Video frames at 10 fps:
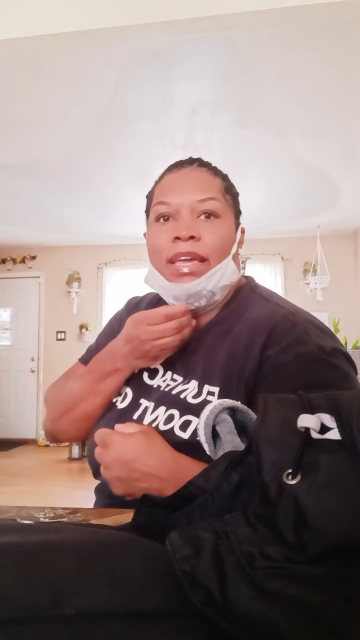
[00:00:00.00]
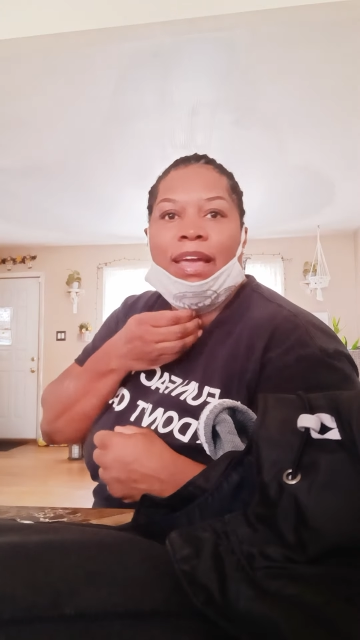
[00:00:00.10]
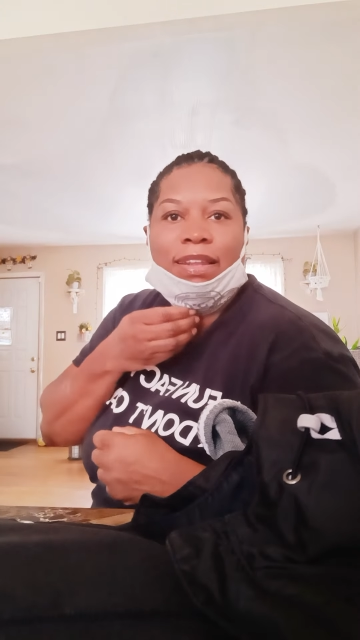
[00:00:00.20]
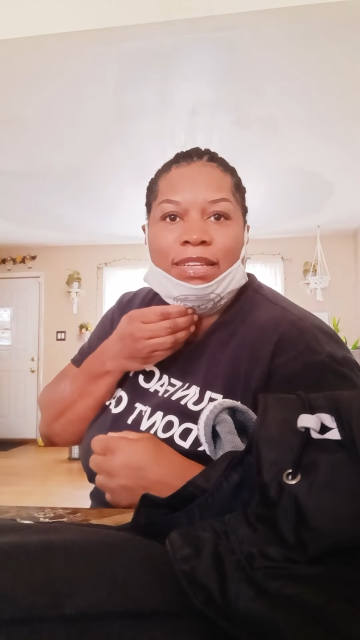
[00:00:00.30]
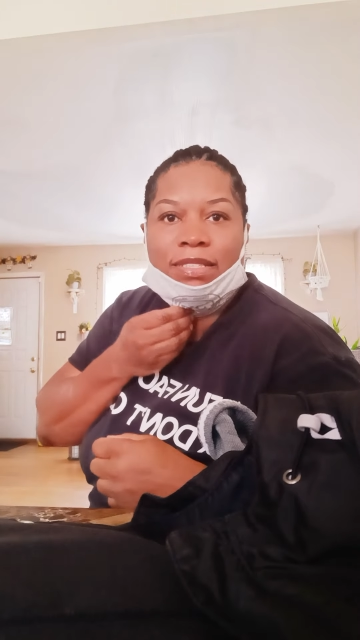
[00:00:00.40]

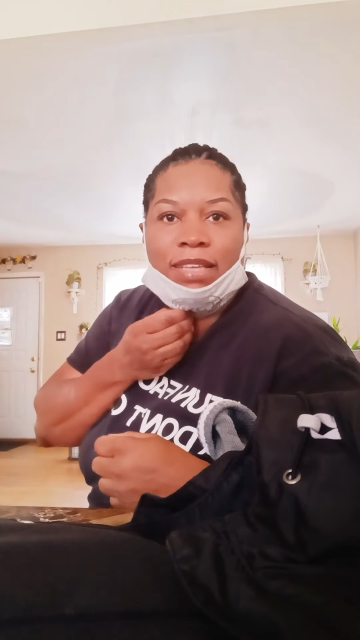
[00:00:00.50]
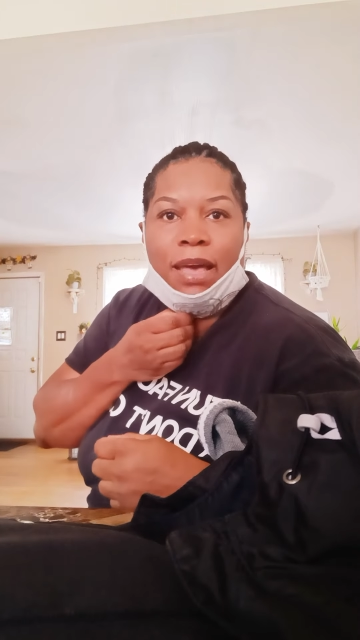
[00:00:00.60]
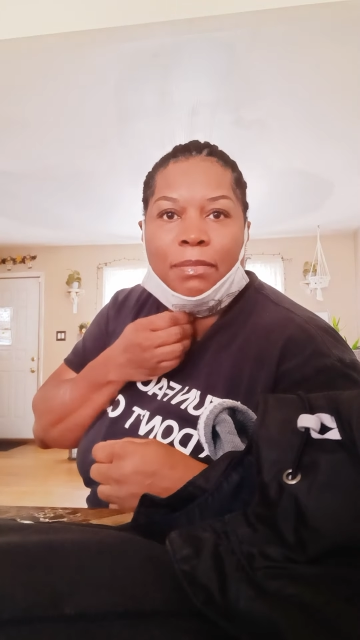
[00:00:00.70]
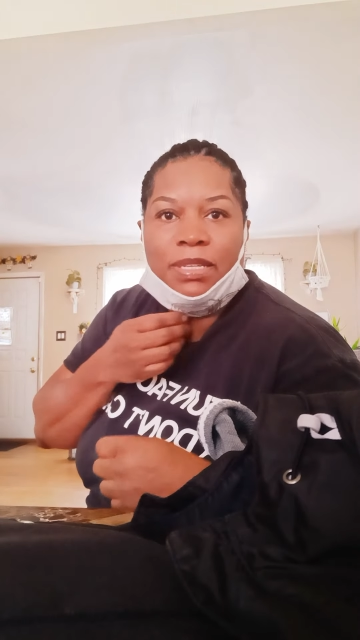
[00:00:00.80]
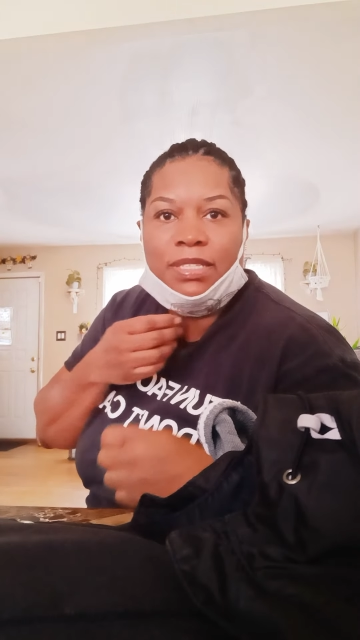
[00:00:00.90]
need a
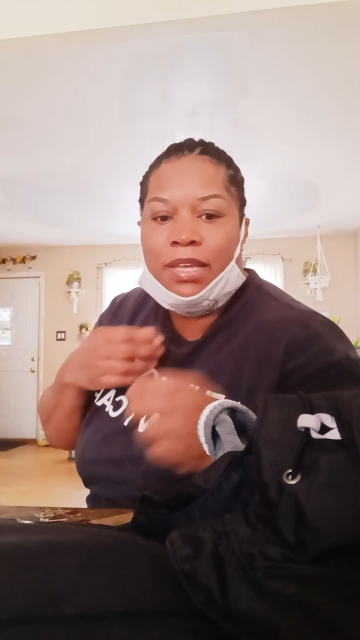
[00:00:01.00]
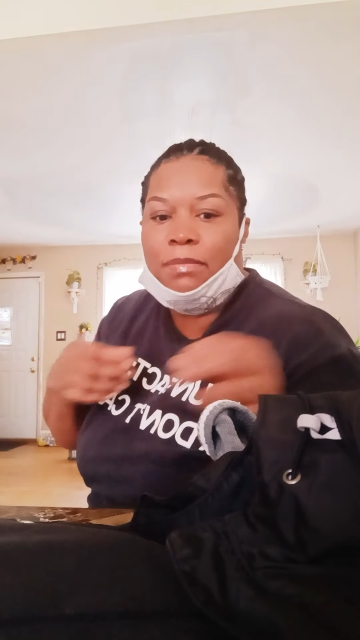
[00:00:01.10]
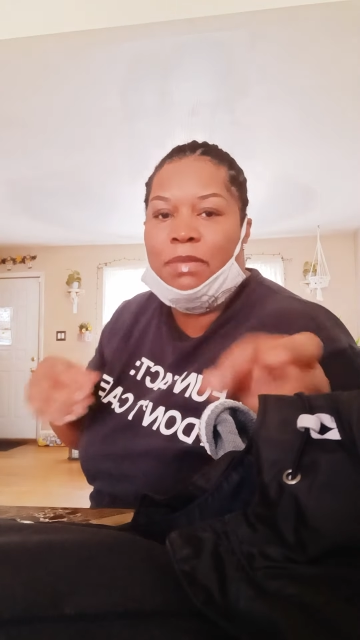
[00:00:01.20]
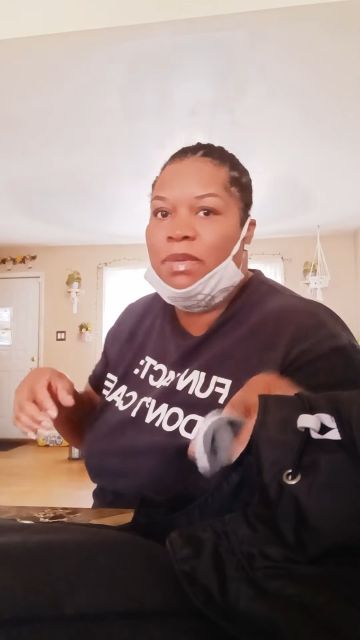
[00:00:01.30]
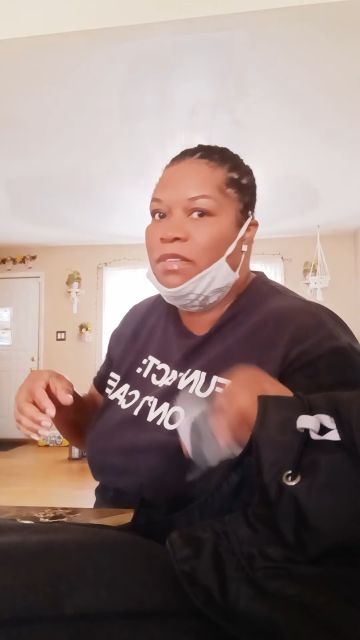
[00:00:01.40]
timer to tell me
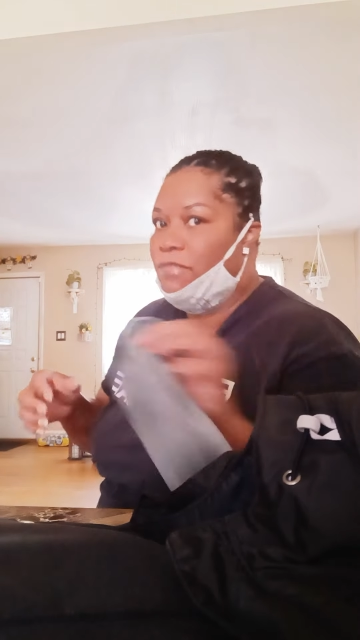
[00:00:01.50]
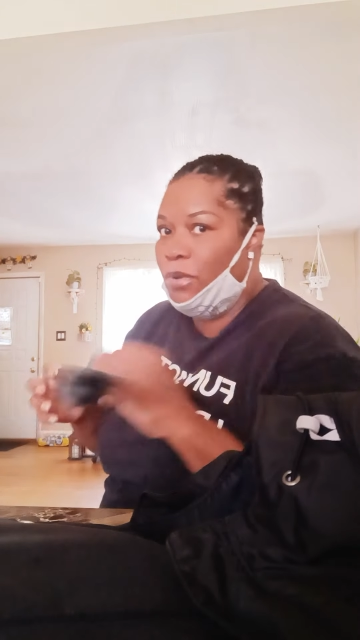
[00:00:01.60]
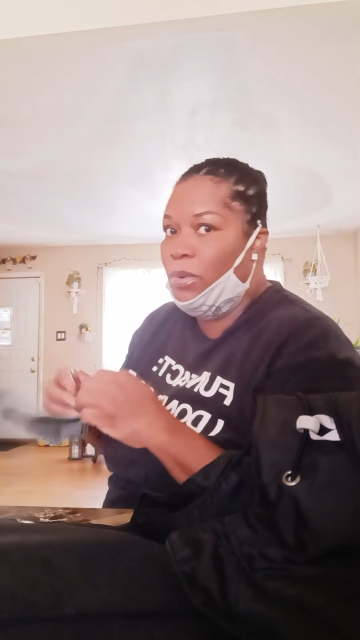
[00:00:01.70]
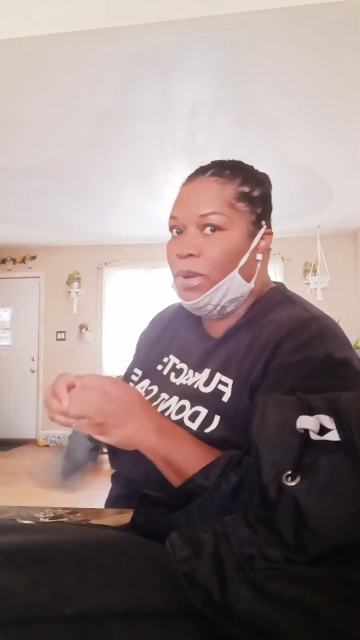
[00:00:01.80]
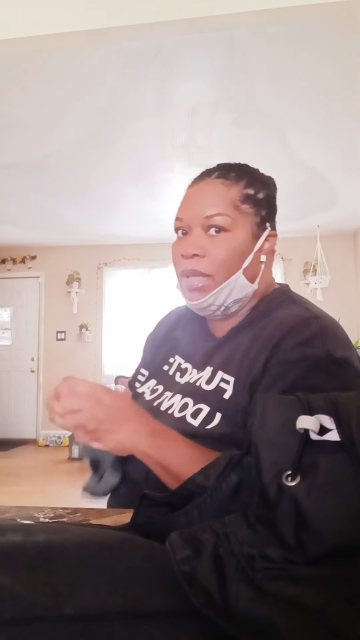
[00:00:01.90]
before